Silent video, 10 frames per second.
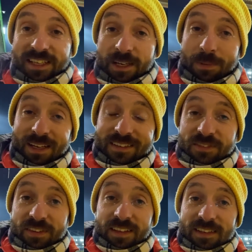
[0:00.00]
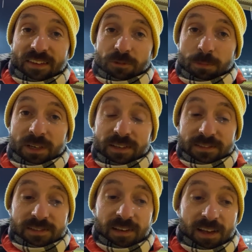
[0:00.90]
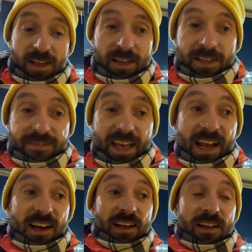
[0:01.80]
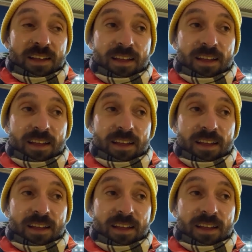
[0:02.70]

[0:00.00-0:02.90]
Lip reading: and ability for this level, because they are